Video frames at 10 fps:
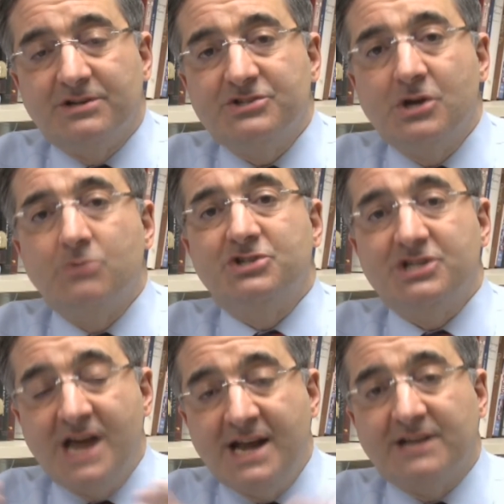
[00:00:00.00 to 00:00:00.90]
And so
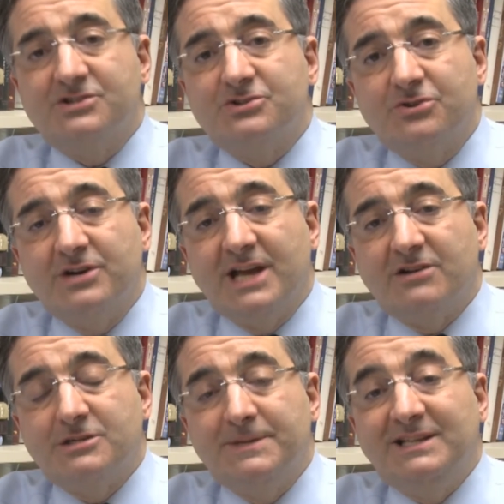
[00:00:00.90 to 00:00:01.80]
genetics are turning
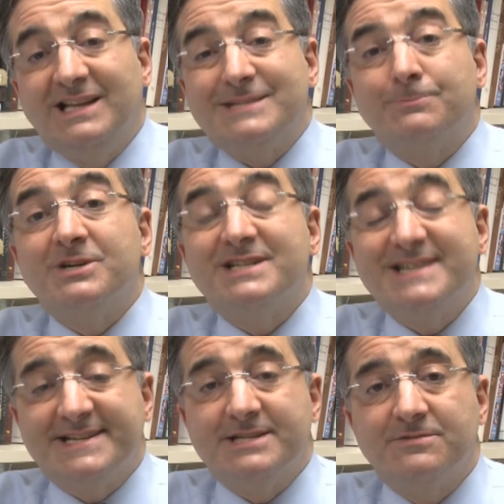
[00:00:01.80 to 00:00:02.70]
out to be less
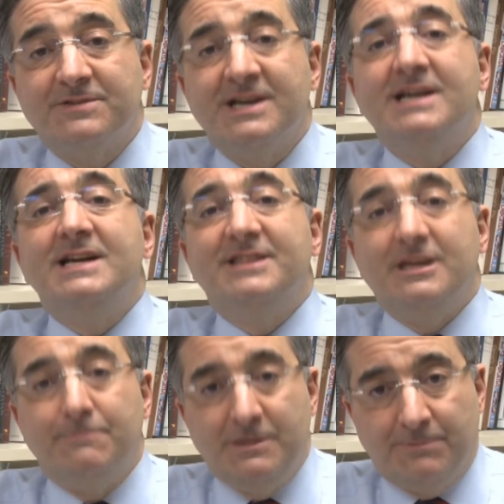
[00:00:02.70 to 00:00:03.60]
predictive
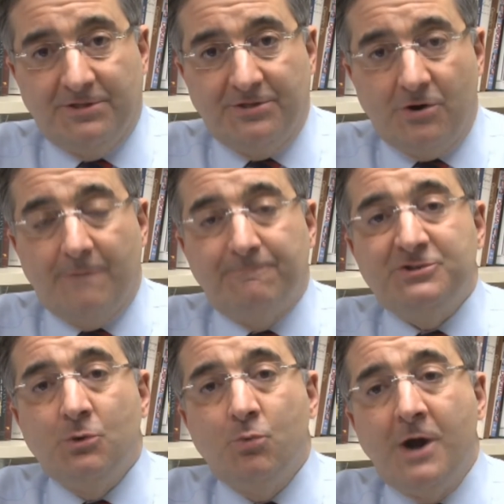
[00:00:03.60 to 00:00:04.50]
than people thought.
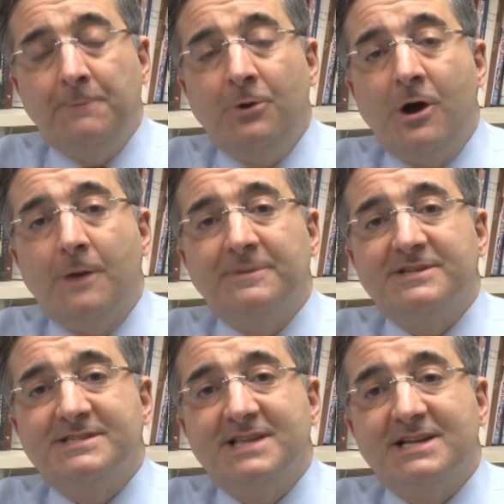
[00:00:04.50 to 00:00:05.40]
So one problem
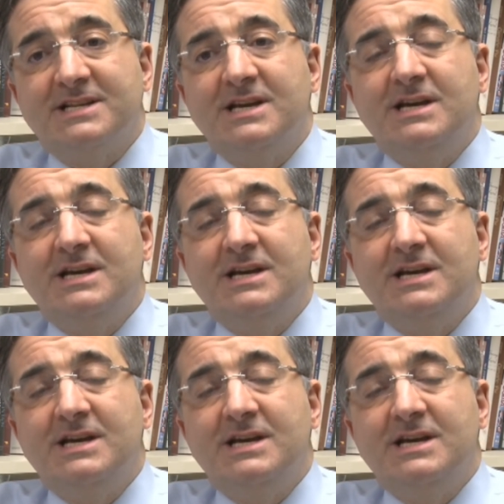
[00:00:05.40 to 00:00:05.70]
is that